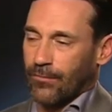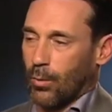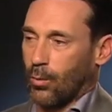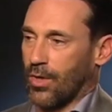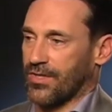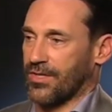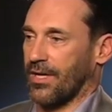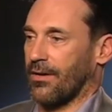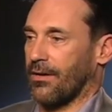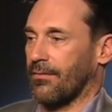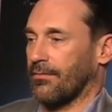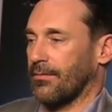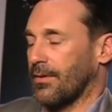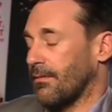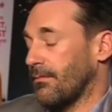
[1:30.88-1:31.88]
Was
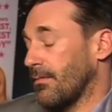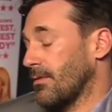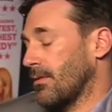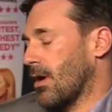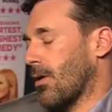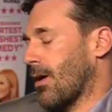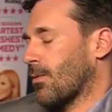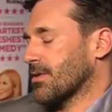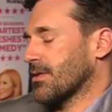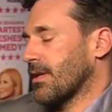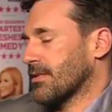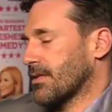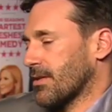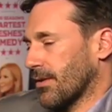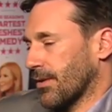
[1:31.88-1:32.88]
there? No, I wasn't
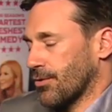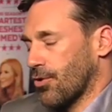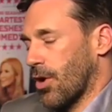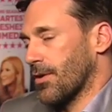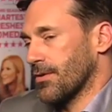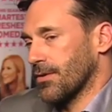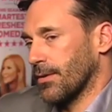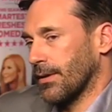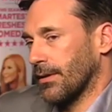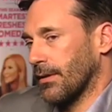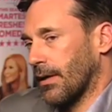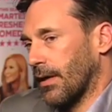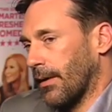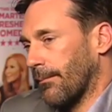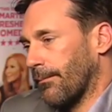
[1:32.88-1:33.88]
necessarily drawn to it.
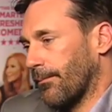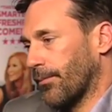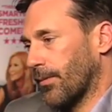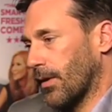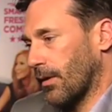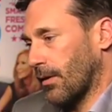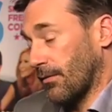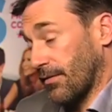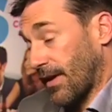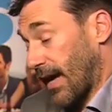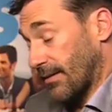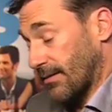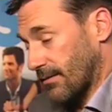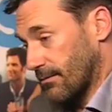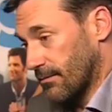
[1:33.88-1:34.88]
In
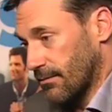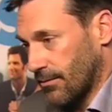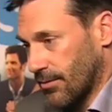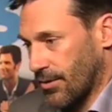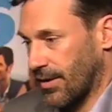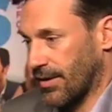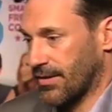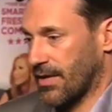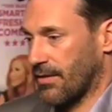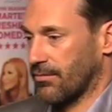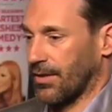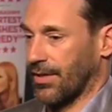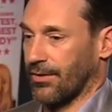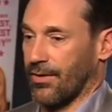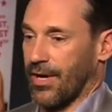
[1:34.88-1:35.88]
fact, during
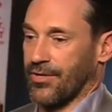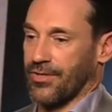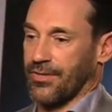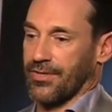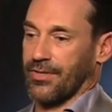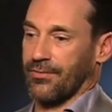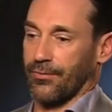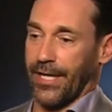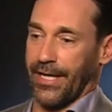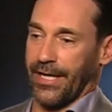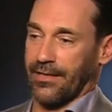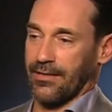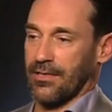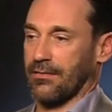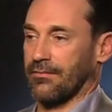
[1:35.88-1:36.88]
several iterations and
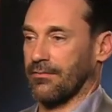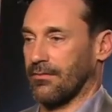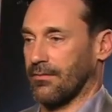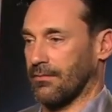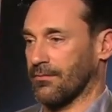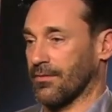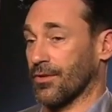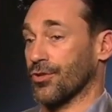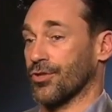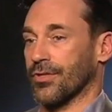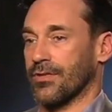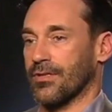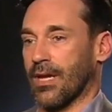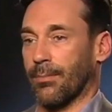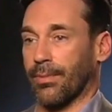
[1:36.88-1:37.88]
readings and
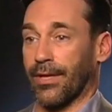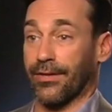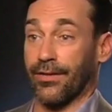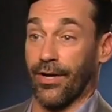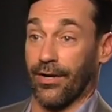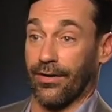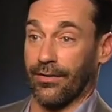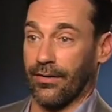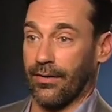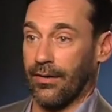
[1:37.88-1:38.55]
versions, I played Kurt,